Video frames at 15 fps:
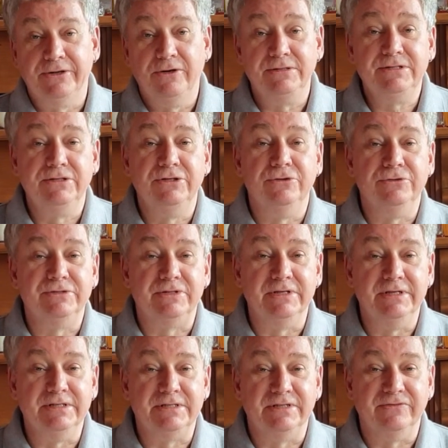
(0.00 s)
can also use
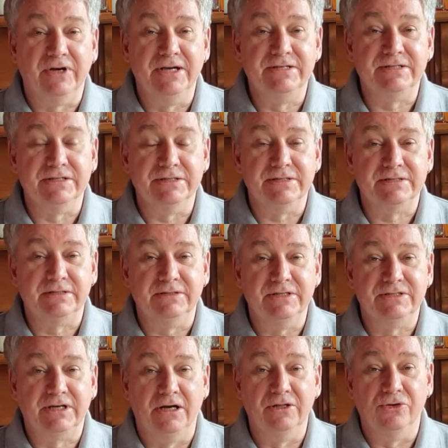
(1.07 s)
these devices,
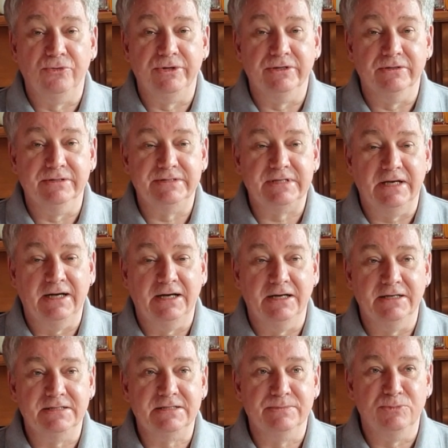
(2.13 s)
these colour wheels,
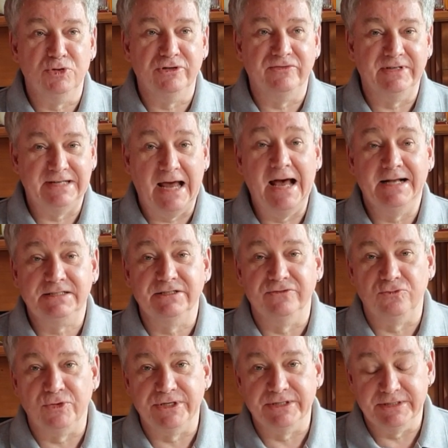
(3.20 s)
as more of an
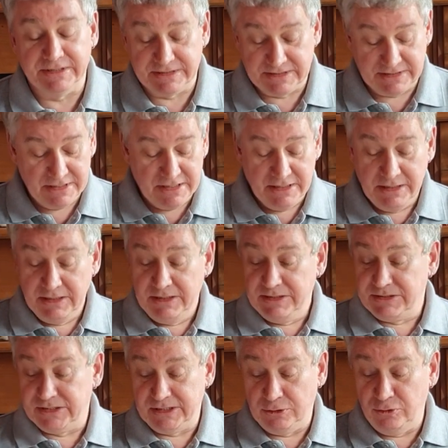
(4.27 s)
active witness.
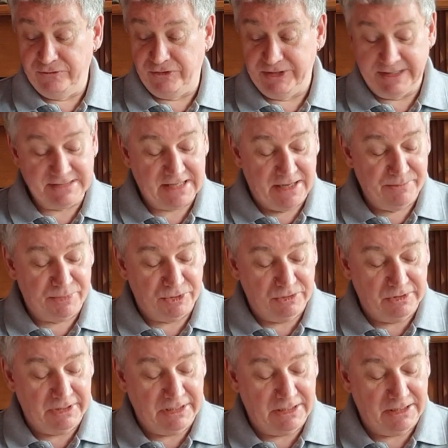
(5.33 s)
So, for
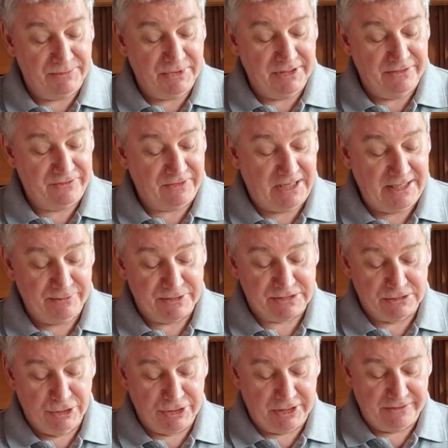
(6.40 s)
example, if I
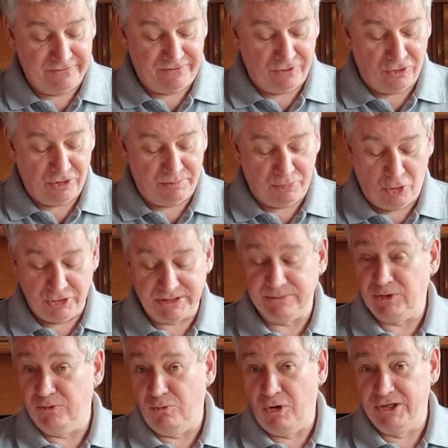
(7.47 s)
was looking for
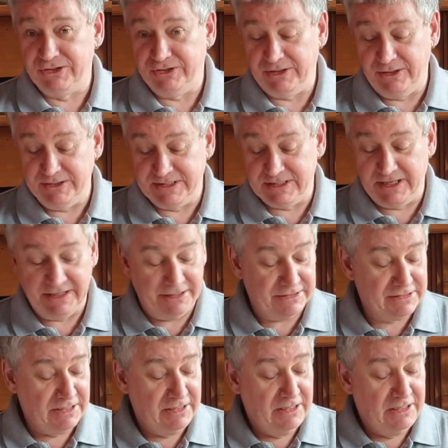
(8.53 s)
potable water outside,